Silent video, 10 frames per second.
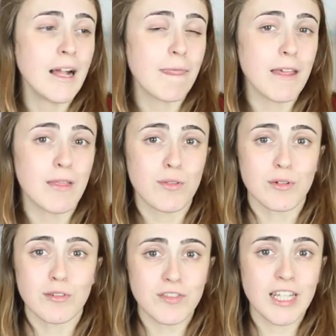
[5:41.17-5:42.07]
And then
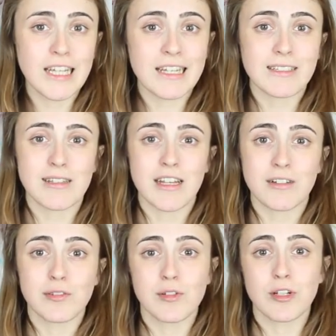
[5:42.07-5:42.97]
through affiliate sales,